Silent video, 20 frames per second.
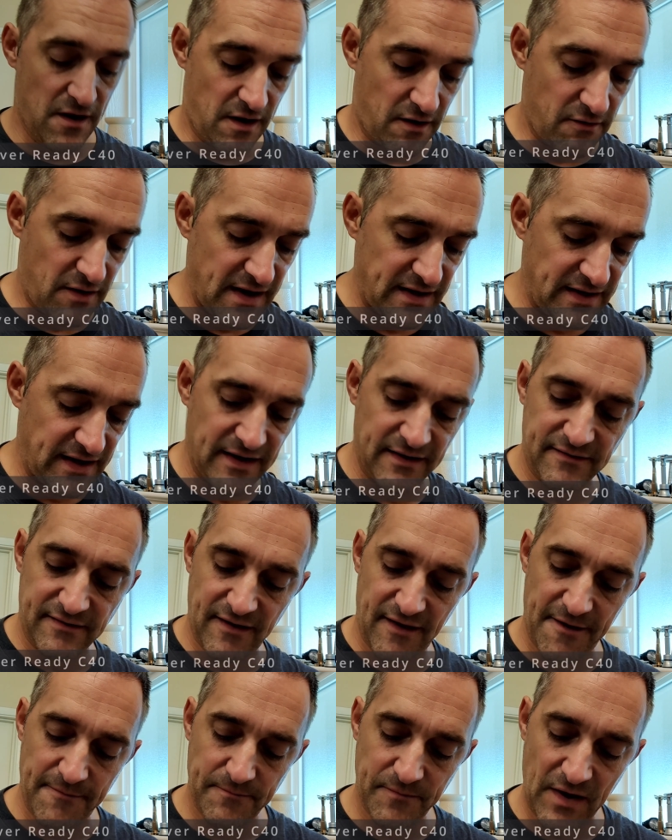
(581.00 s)
All right, and
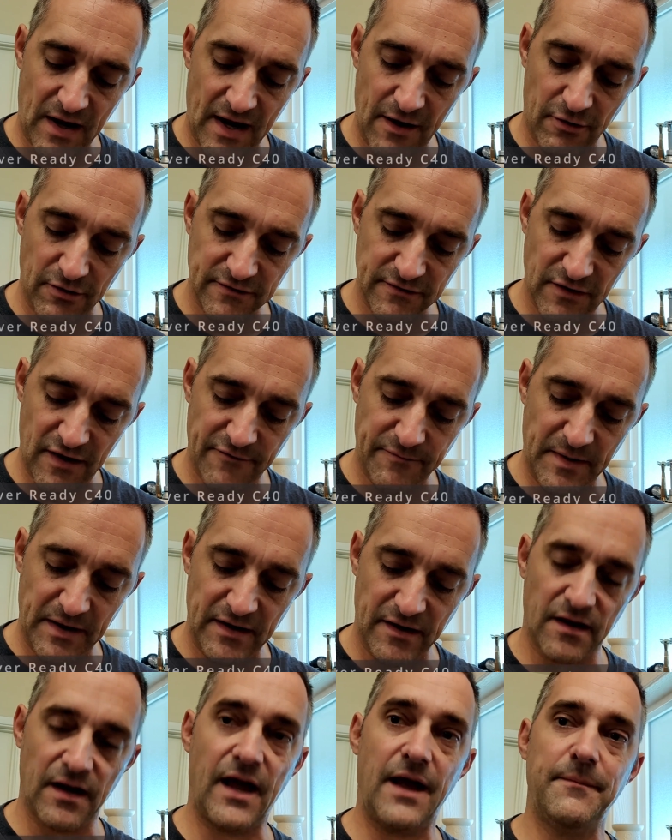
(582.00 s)
I also have my
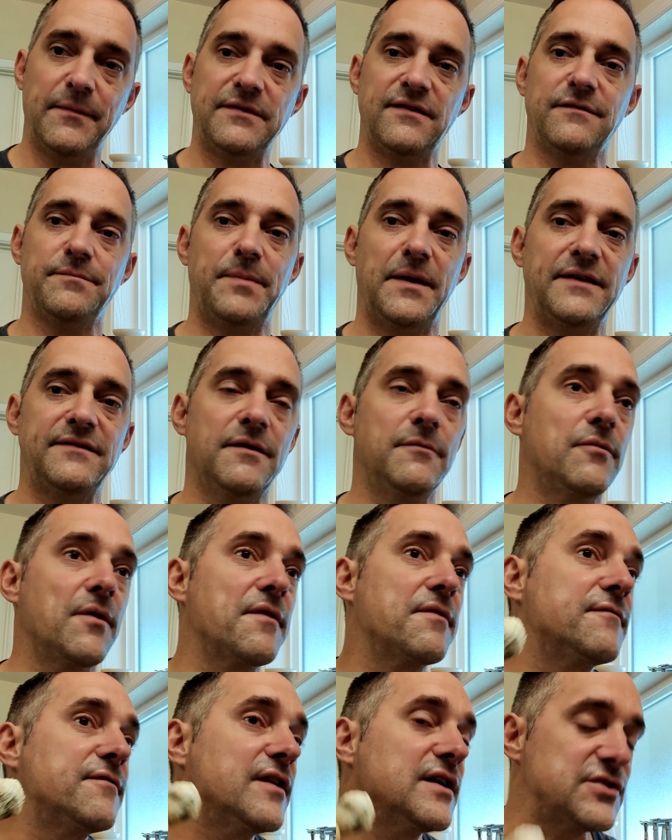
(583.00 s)
little emesis basin
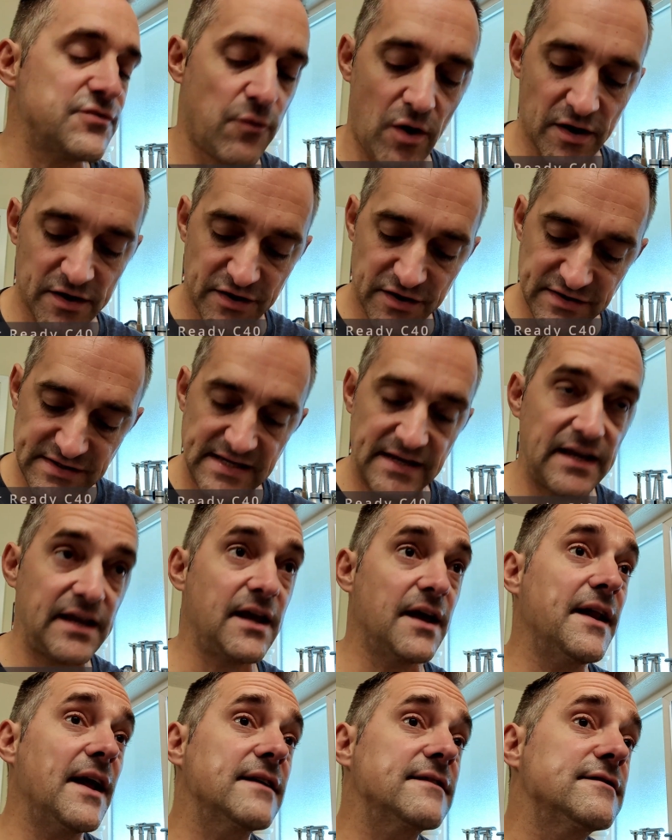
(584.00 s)
with fresh water sitting
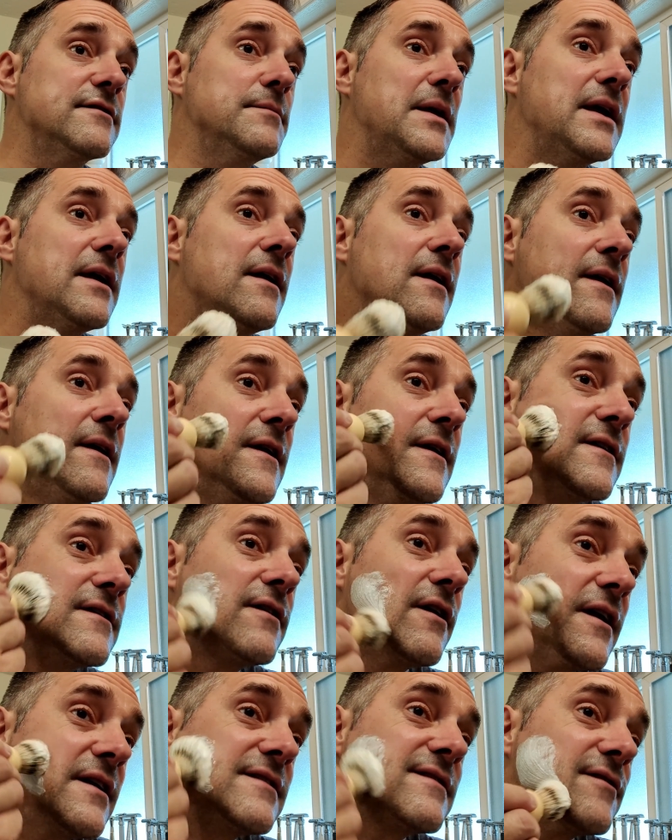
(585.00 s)
here next to me.
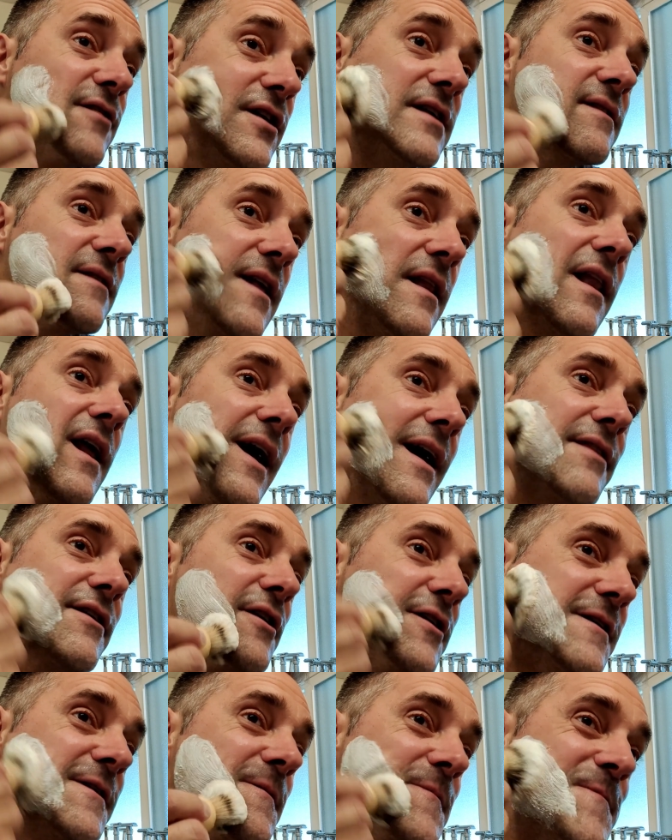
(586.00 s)
So let's start the
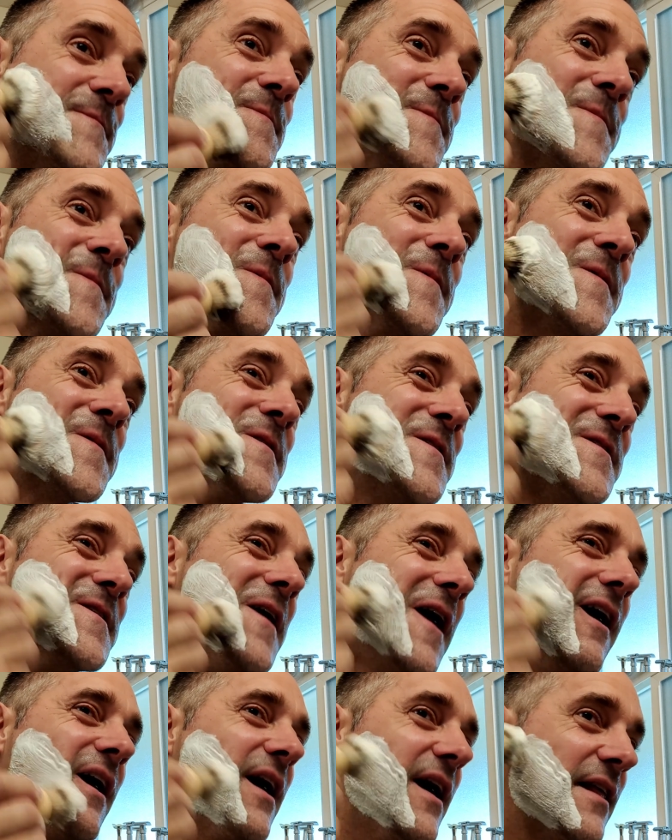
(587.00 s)
lather.
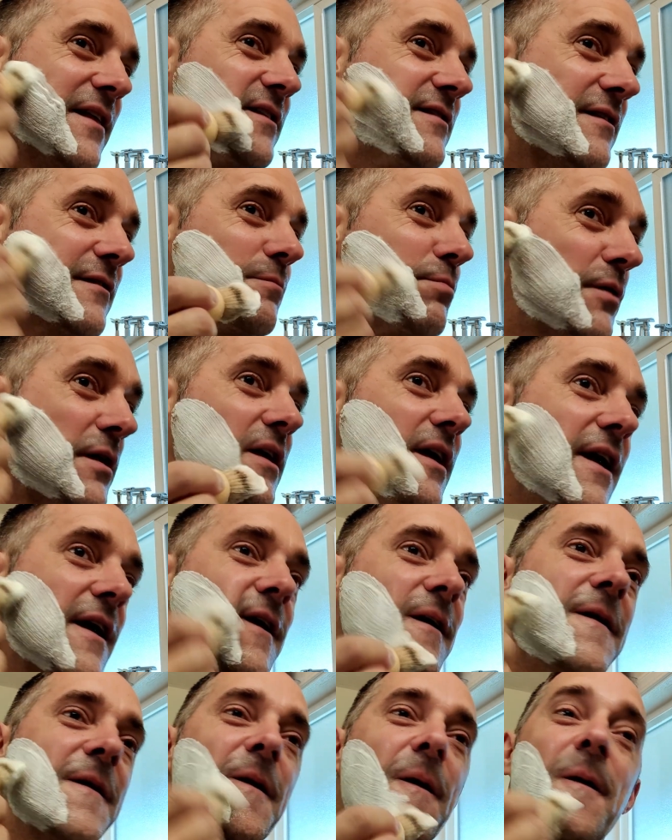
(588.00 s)
Oh yeah, this is pretty
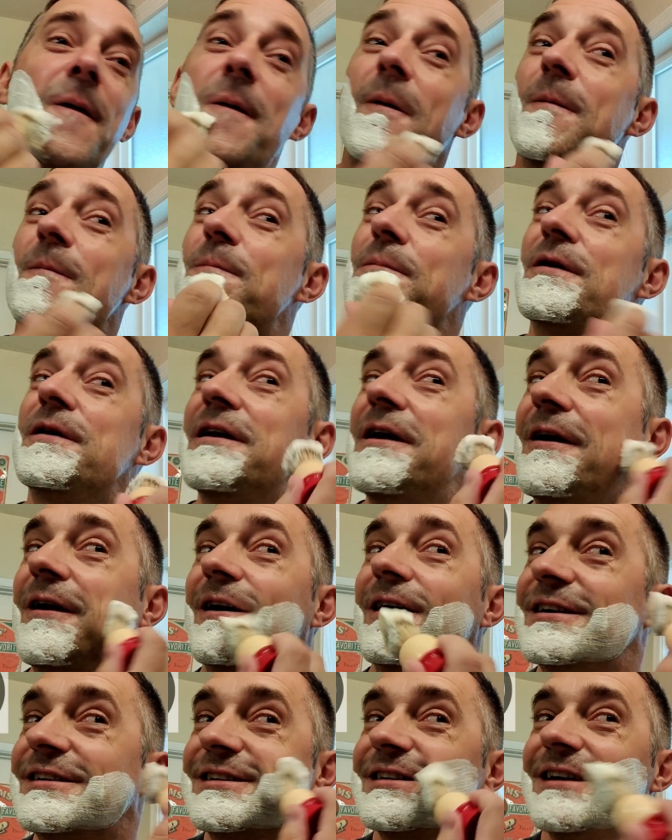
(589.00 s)

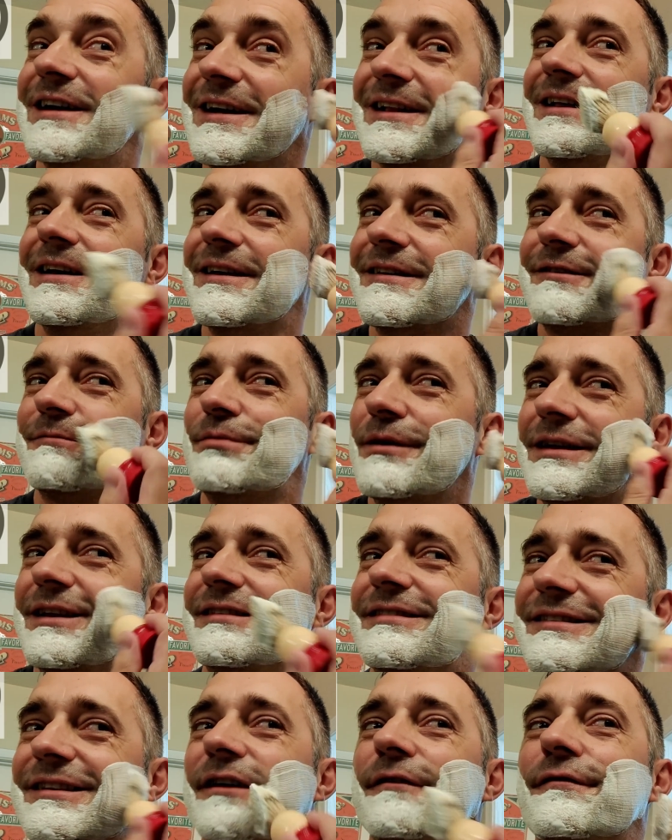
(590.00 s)
harsh. It's pretty
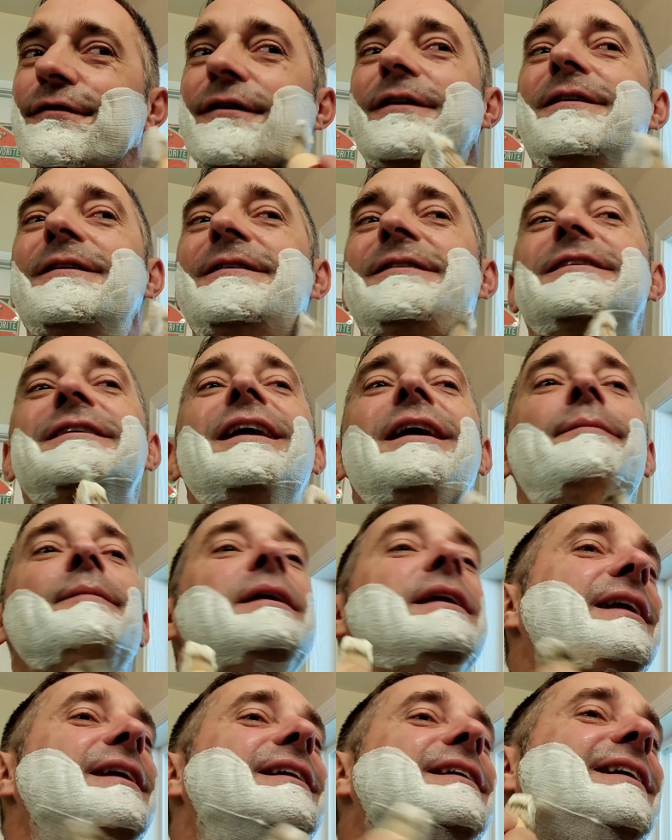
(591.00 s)
stiff. I
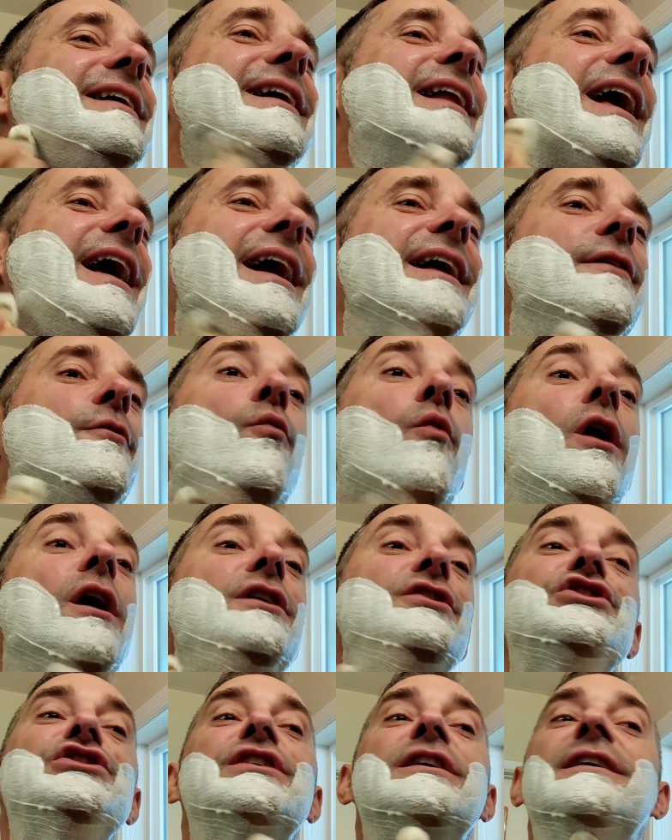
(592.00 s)
mean, it had a
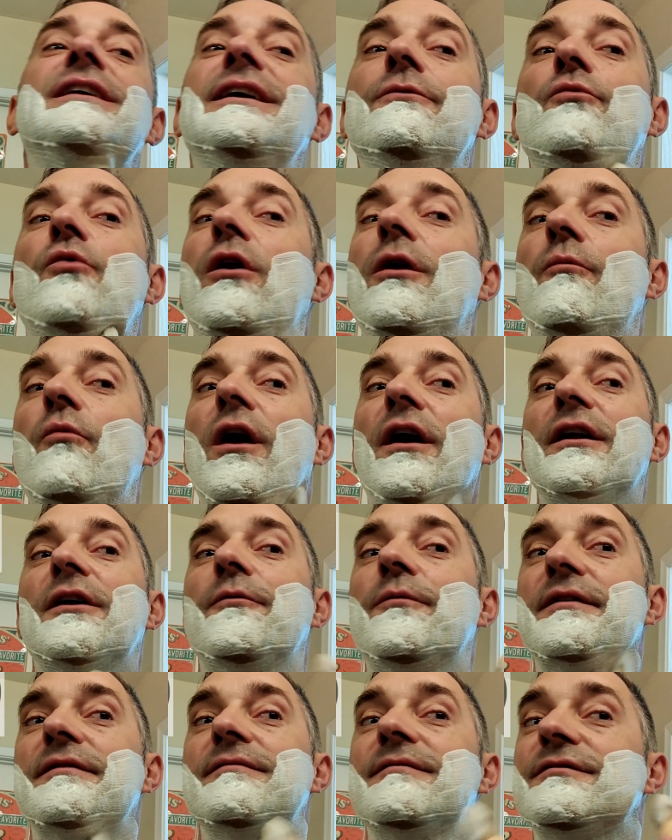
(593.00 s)
wash in warm water
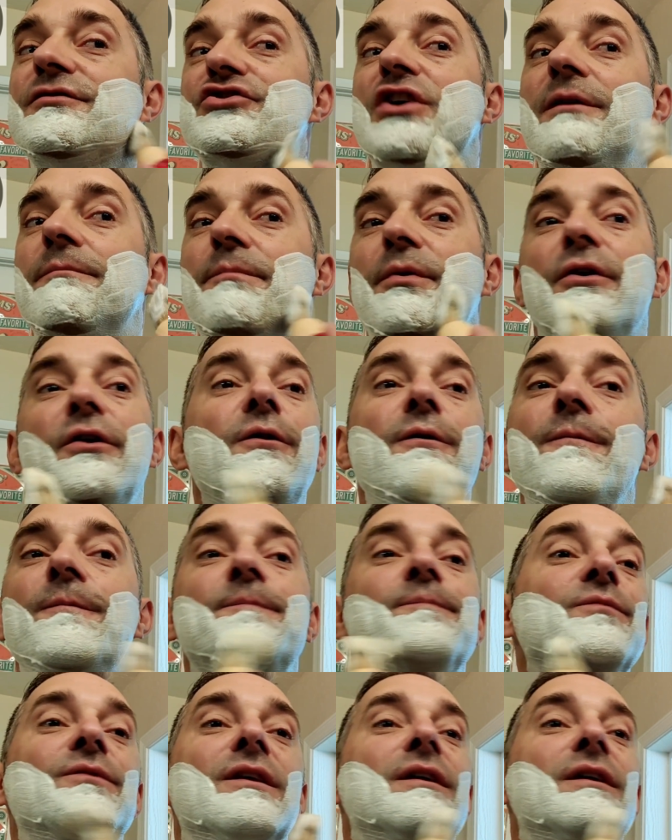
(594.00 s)
with shampoo